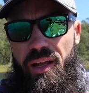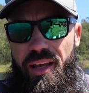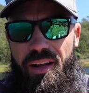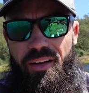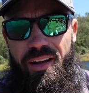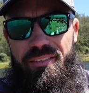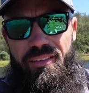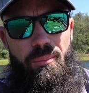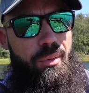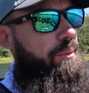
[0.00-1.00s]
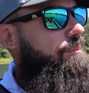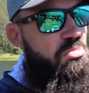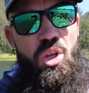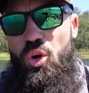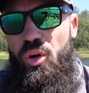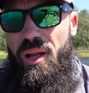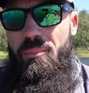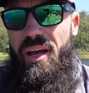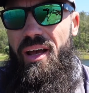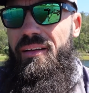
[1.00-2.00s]
and I can see the bottom. Good and
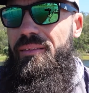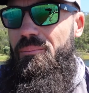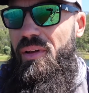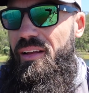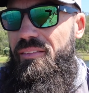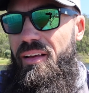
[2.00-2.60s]
bad. Means